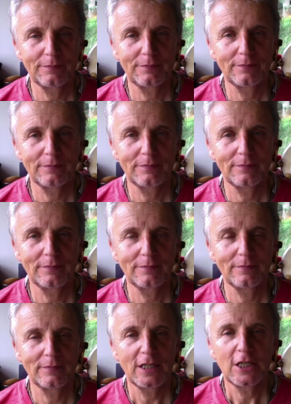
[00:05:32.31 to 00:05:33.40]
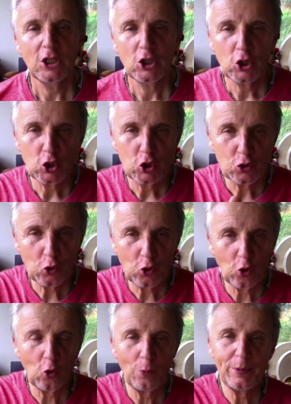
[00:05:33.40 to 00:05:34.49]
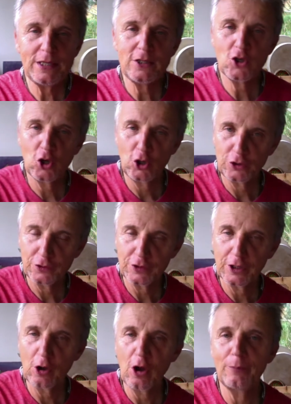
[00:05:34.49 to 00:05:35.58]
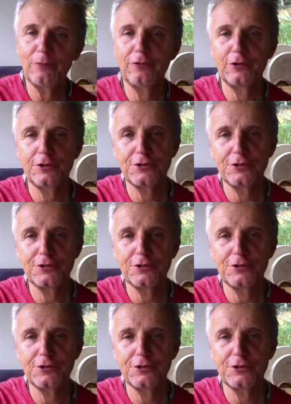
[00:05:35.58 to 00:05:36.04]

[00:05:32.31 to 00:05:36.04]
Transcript: and the expectations outside and within,